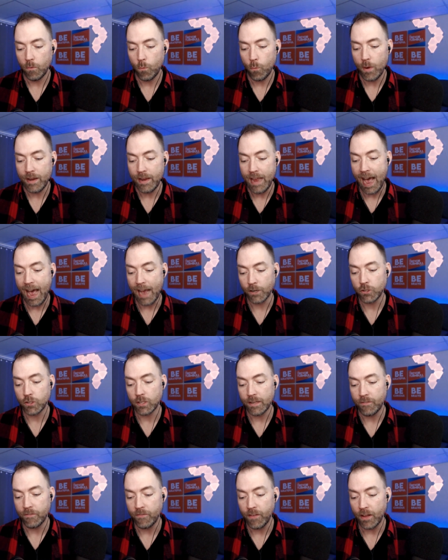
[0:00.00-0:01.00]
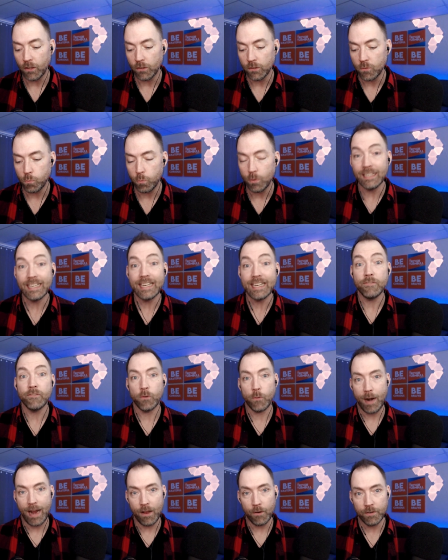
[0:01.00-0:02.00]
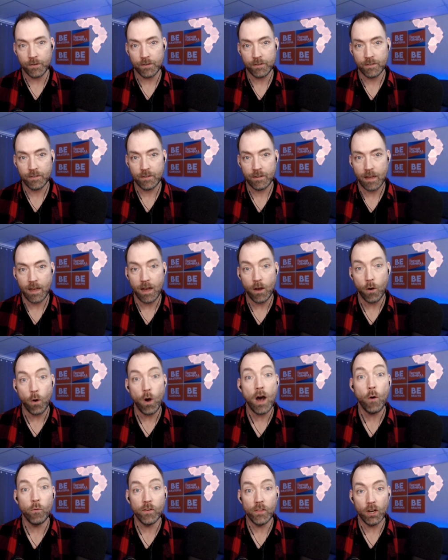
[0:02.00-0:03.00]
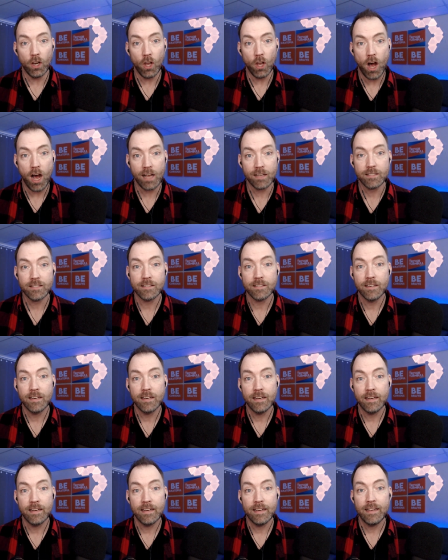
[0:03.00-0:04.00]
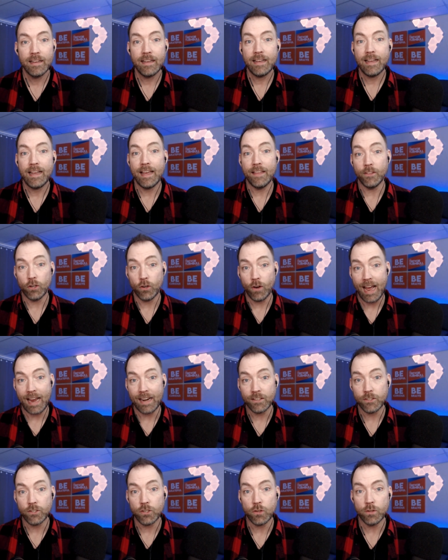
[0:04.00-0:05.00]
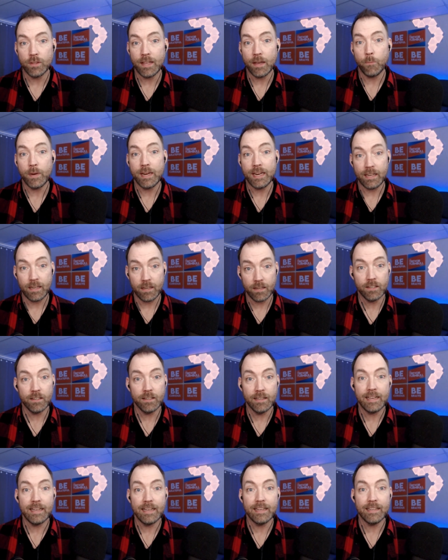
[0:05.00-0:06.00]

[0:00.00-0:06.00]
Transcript: we actually felt relief around over the loss and the gratitude that we could